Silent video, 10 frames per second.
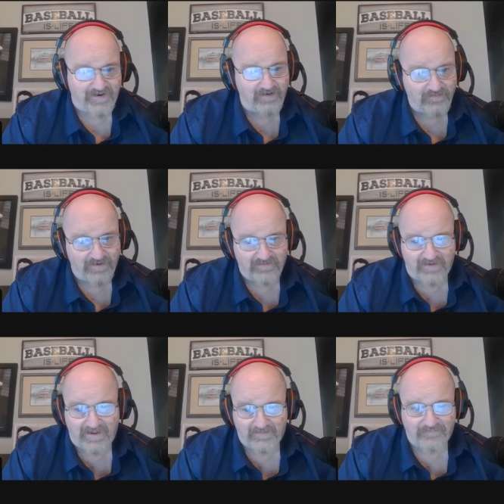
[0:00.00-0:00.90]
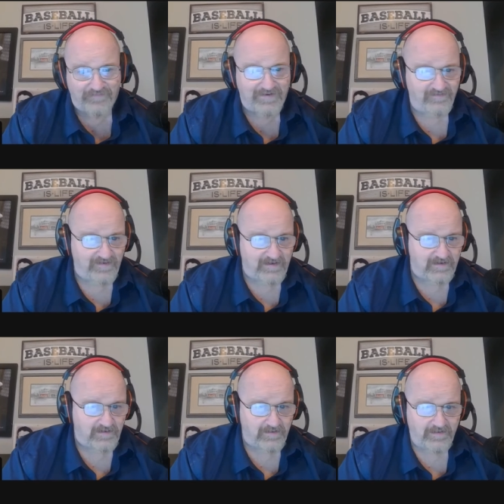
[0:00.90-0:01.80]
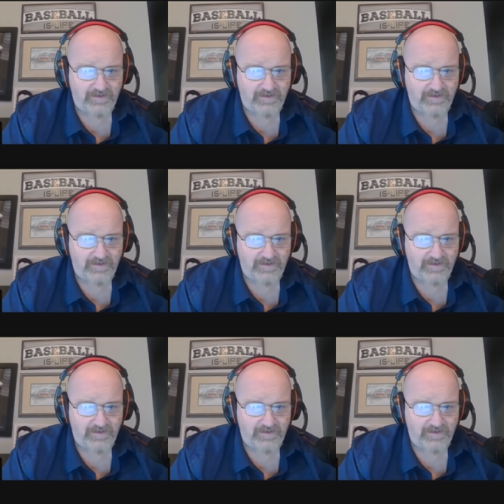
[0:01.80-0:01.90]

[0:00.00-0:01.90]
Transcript: Angel has a lot of friends on here.